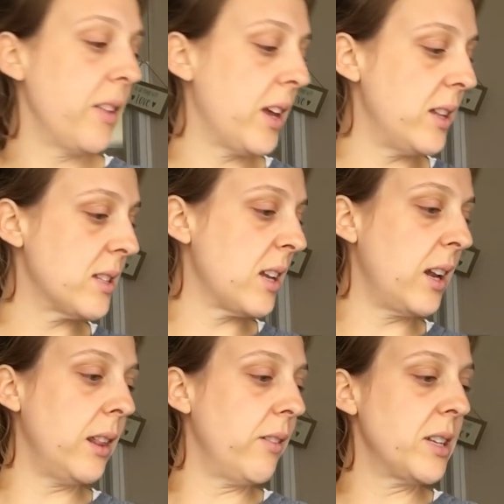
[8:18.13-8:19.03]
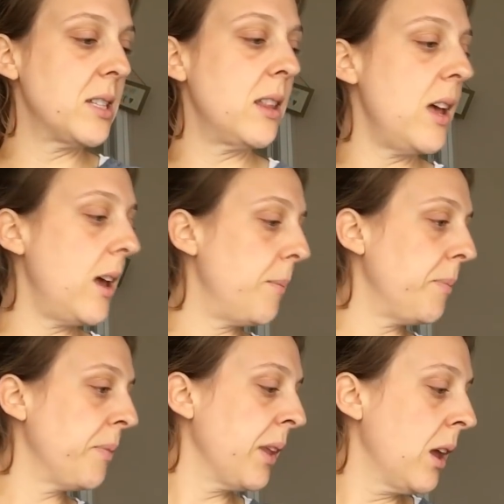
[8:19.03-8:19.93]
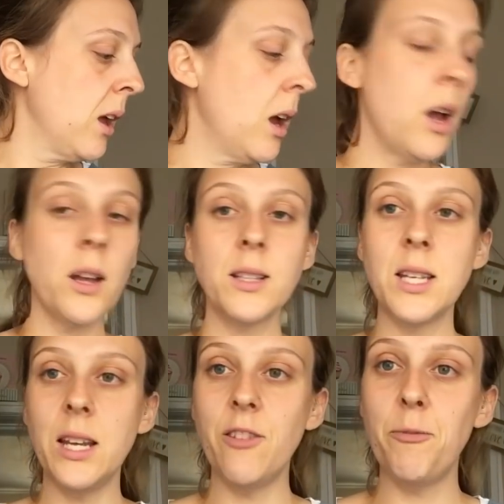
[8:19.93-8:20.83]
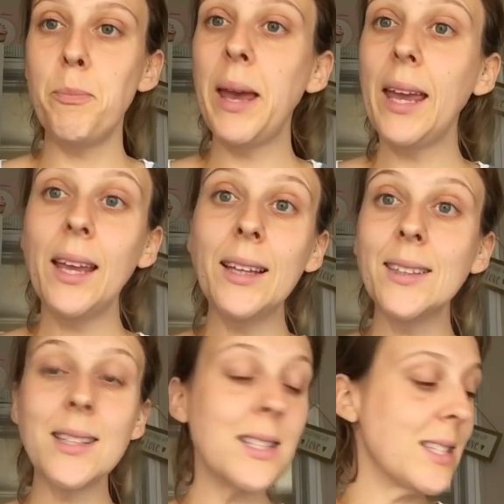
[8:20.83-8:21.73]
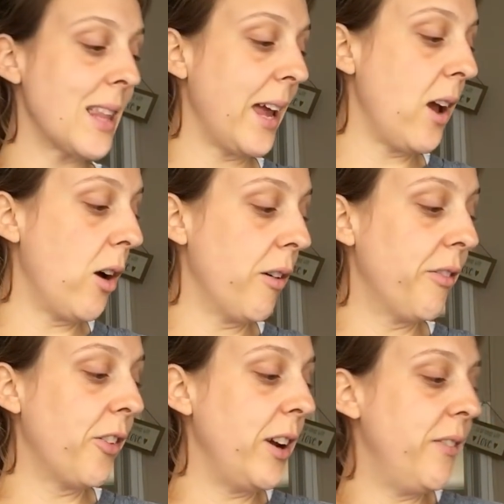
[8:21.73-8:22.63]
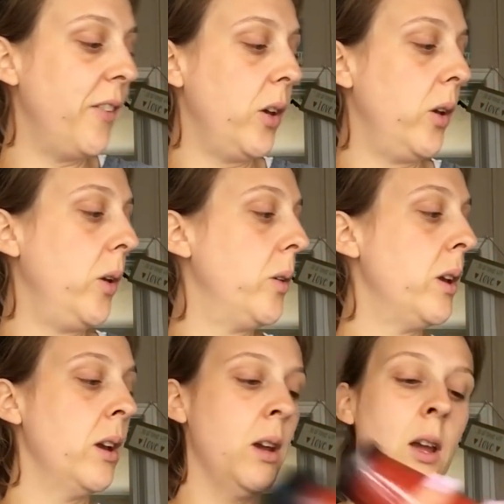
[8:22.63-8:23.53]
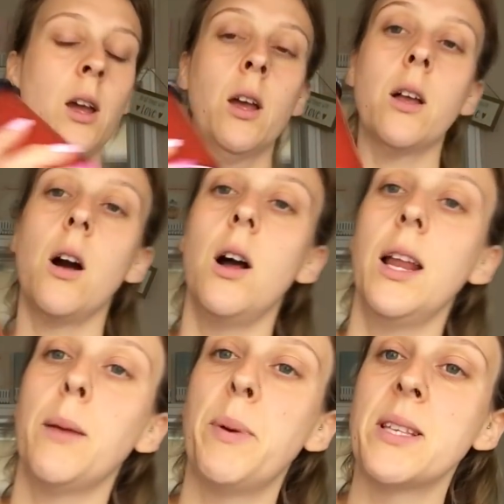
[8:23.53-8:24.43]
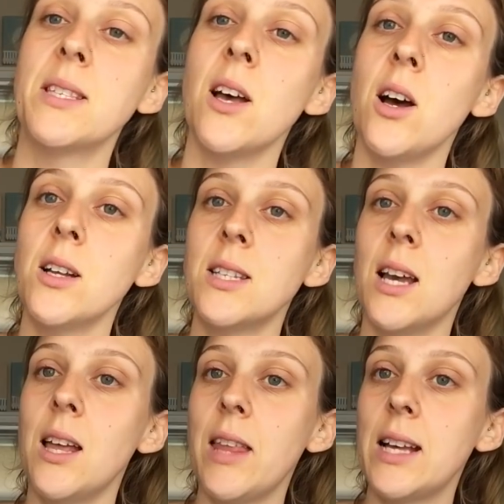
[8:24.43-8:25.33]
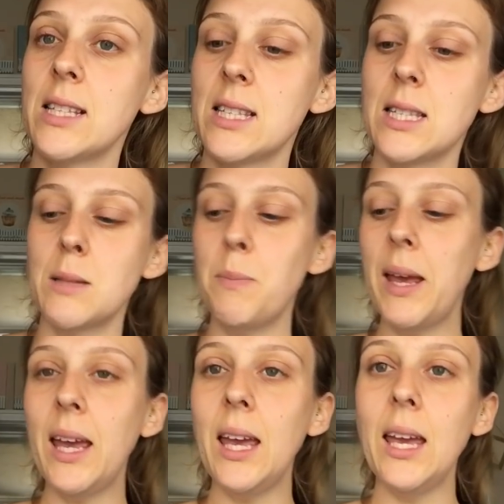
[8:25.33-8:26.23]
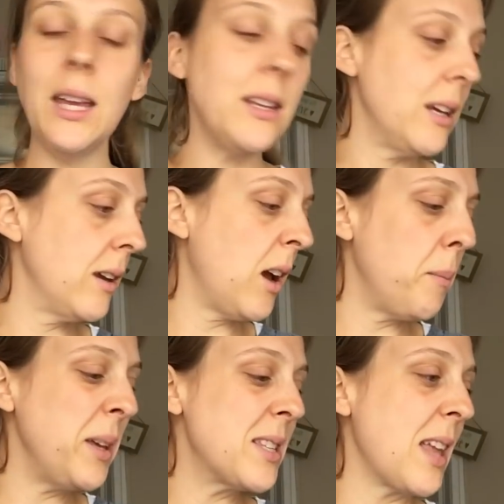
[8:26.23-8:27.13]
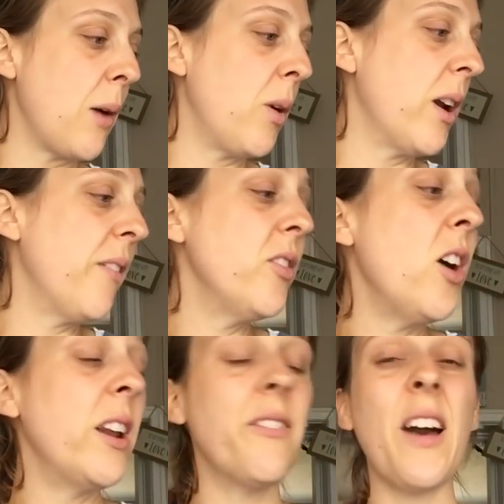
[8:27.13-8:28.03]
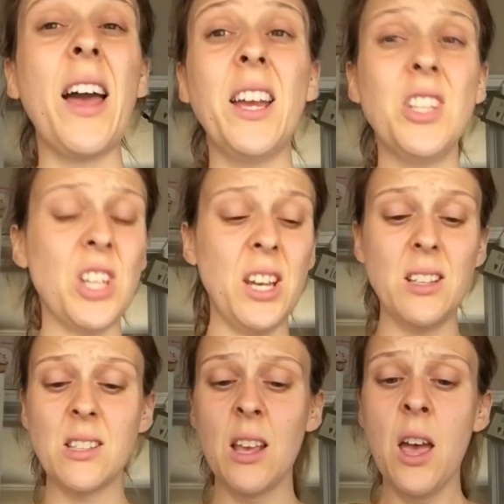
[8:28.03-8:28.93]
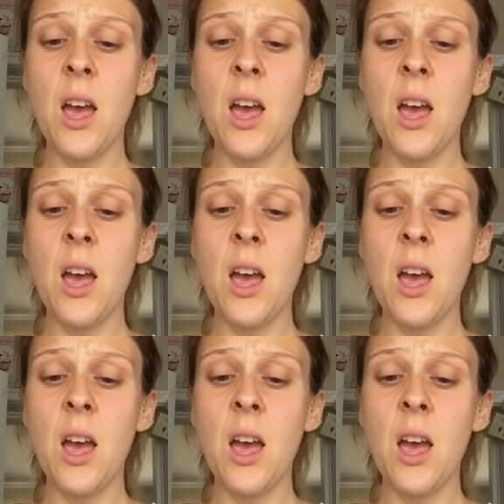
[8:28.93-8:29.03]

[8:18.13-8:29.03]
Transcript: The kids can eat the rest of them. Tin of beans. They are free food. Garlic passata, that's speed. I missed that one, I've not had for ages.